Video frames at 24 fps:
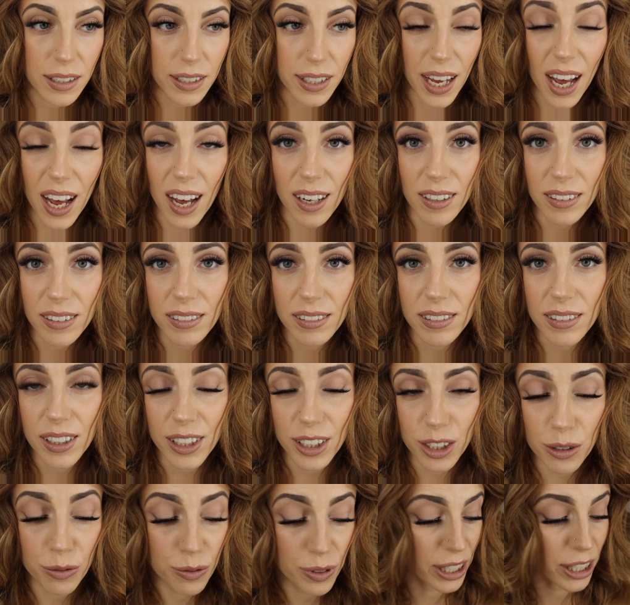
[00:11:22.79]

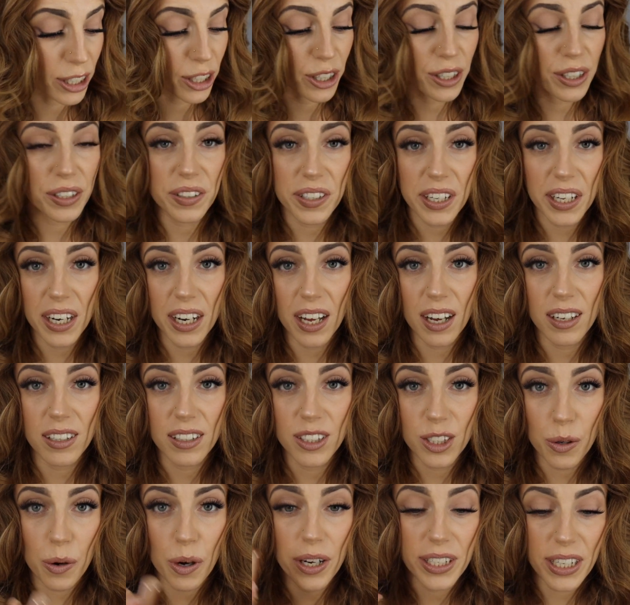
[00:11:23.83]
it's a really good concealer,
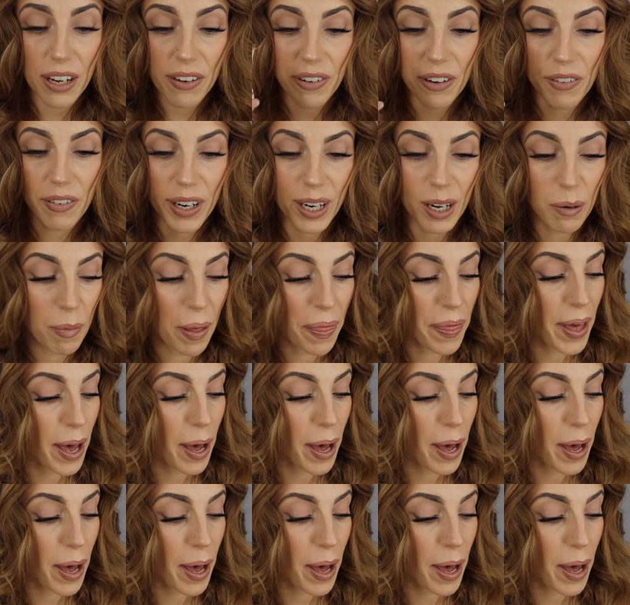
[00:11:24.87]
so I definitely recommend